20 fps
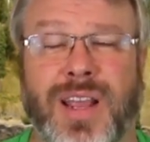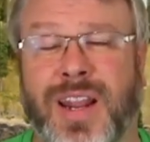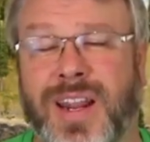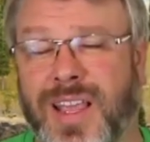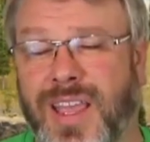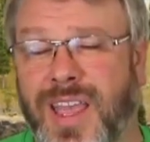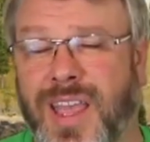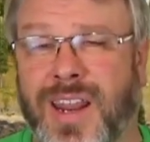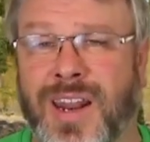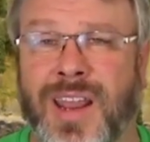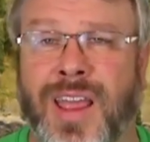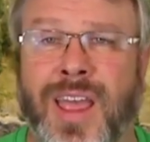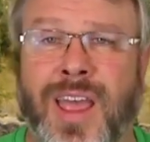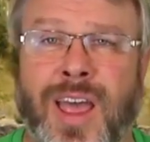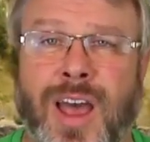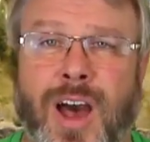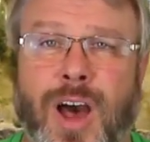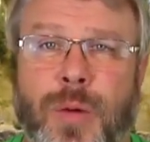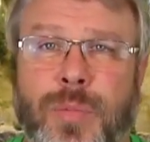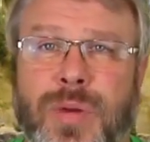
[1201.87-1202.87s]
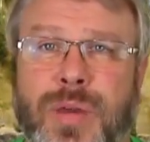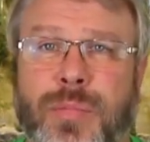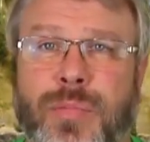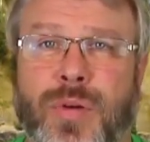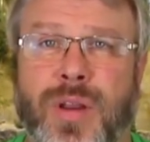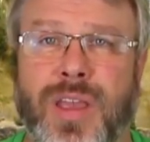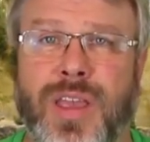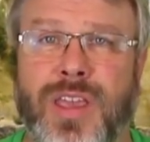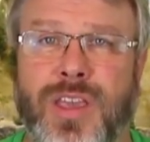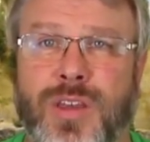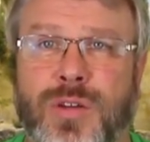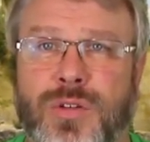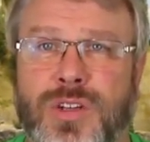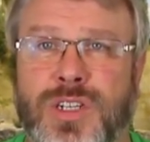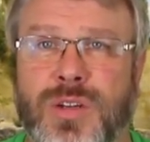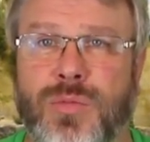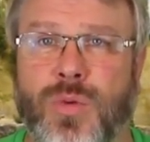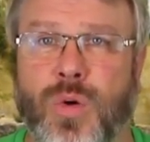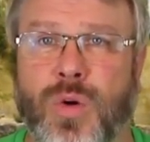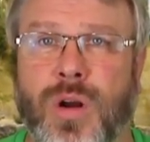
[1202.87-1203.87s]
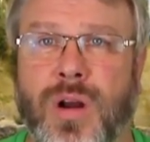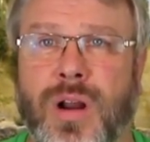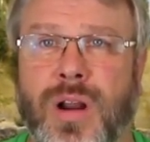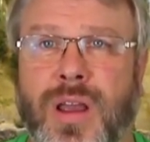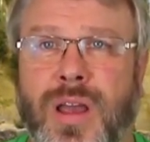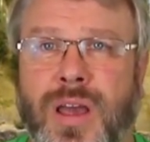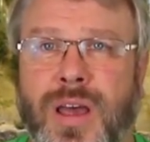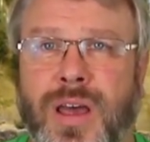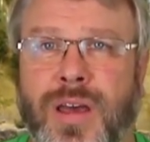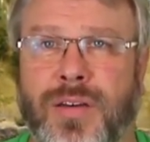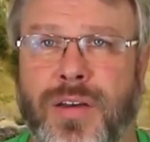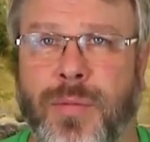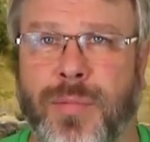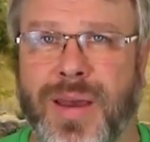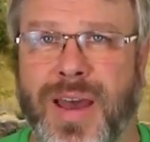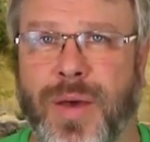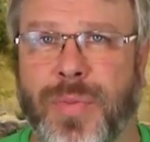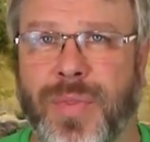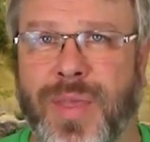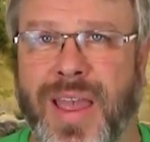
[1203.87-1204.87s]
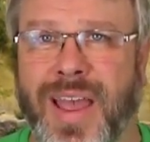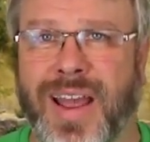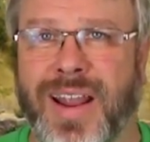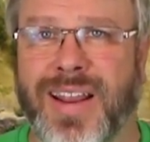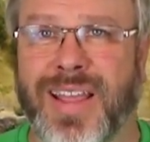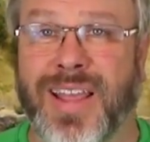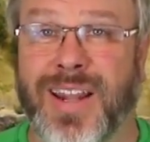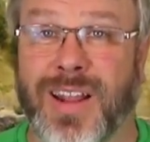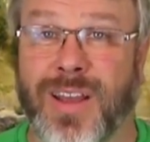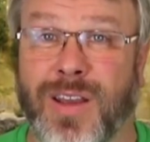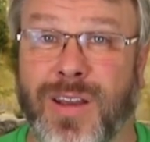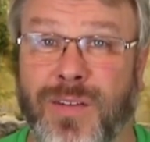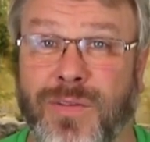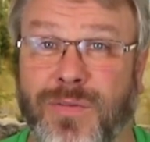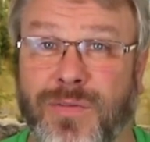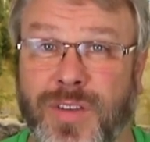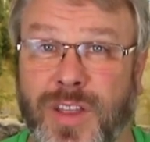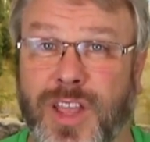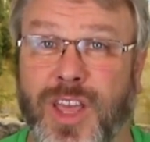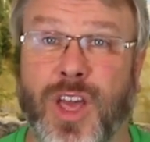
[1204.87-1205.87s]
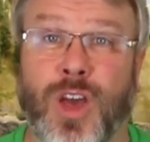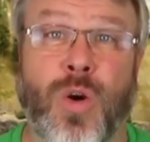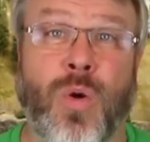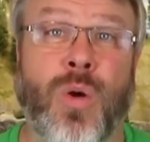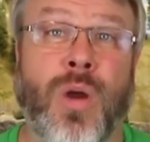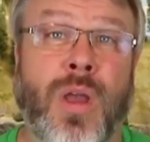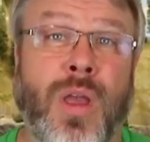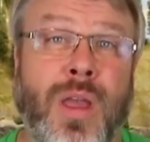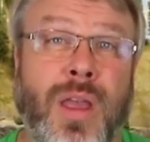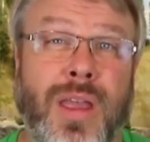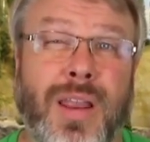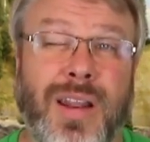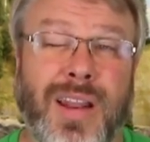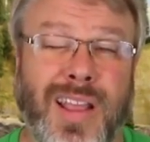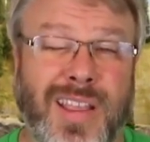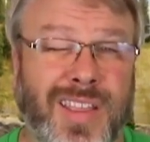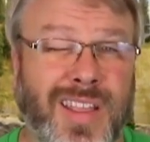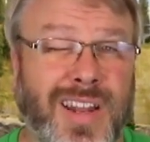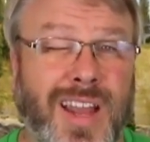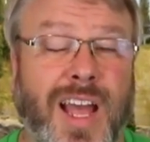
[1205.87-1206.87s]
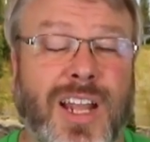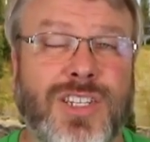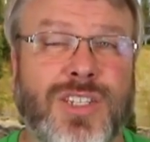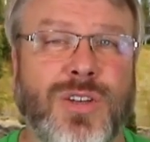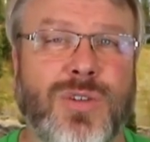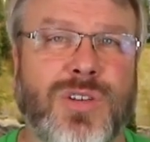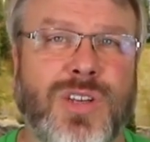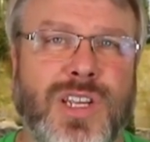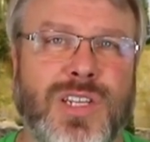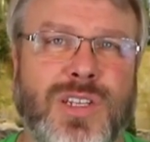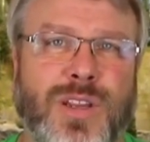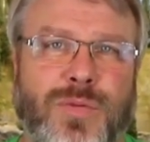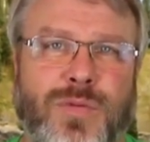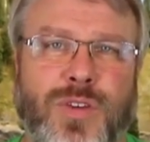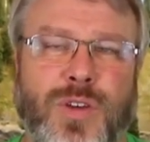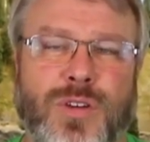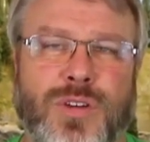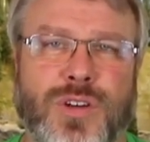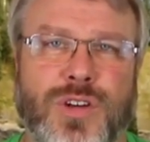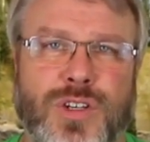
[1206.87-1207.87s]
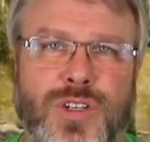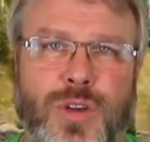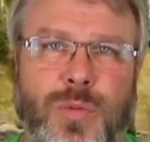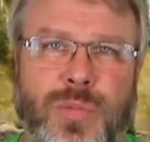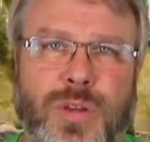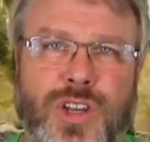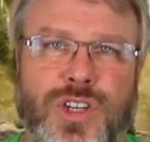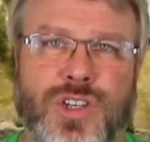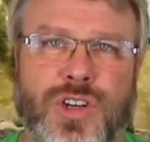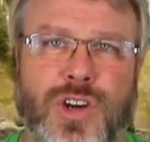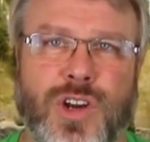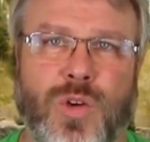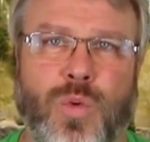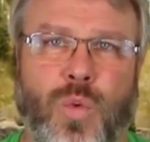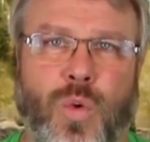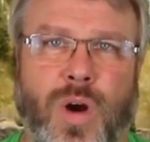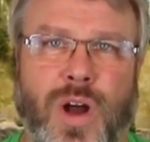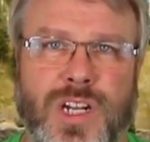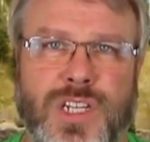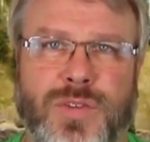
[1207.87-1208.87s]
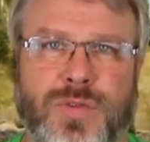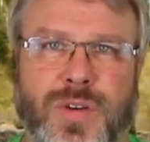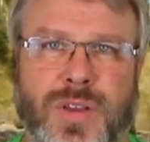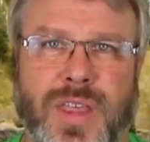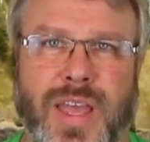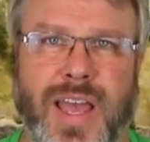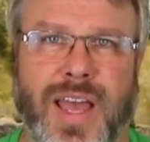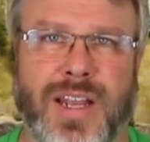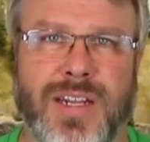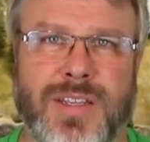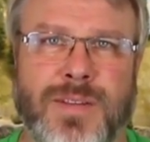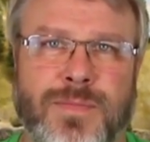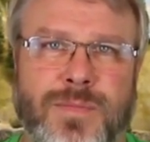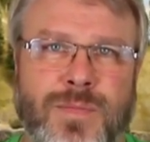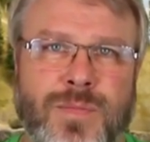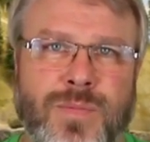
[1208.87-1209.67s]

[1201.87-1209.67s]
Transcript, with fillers: And again, I'll be bringing you some more uh, about that in a video in the not too distant future, so be sure and watch for that.